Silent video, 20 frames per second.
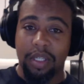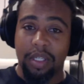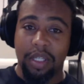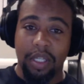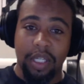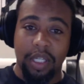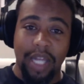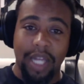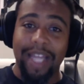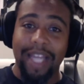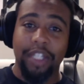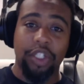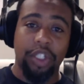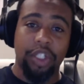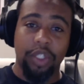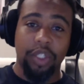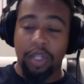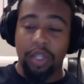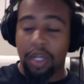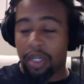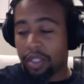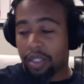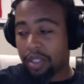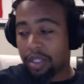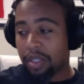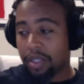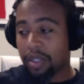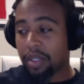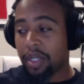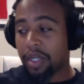Lion Shield
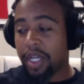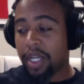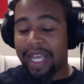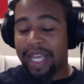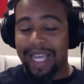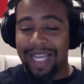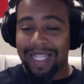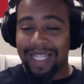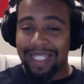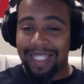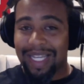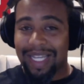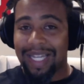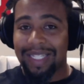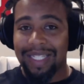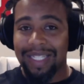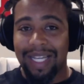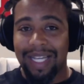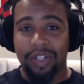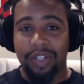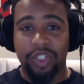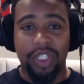Coster inside town.